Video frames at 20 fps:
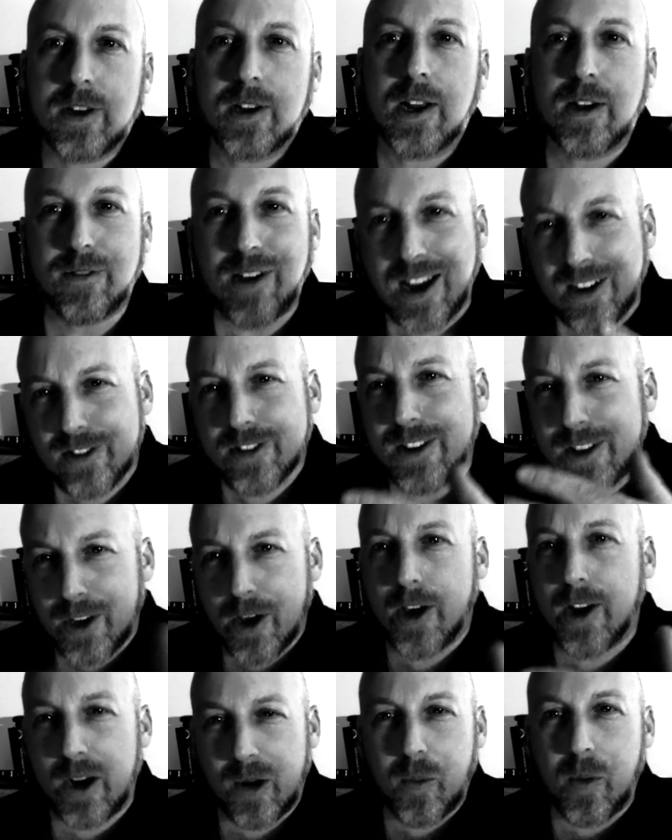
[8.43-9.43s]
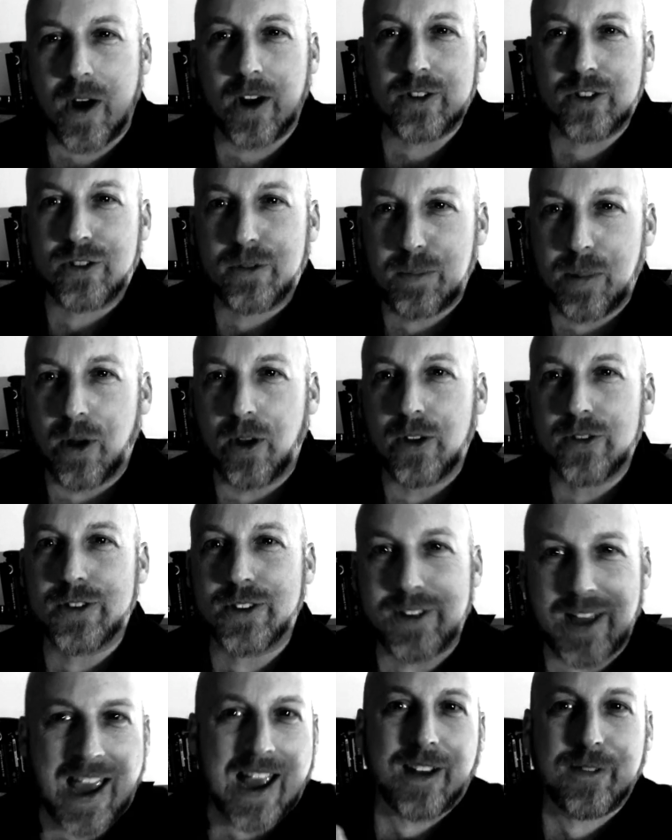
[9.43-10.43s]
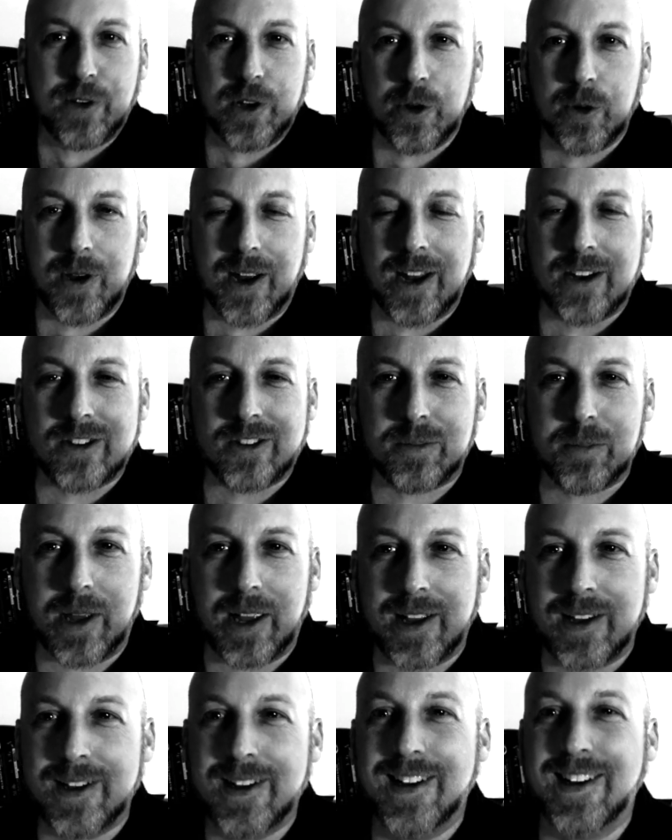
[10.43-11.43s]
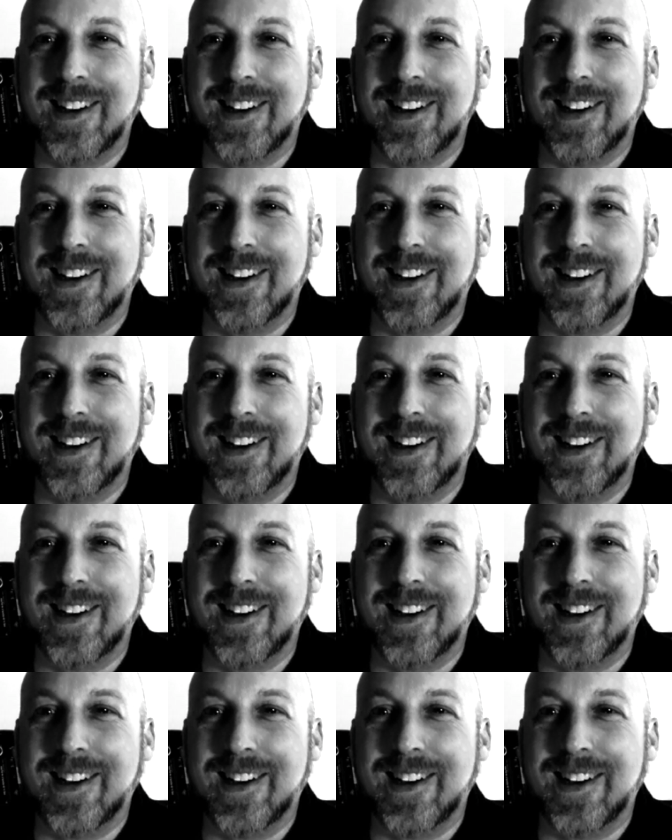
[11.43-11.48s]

and I've actually gone and watched Paul's attack video against me.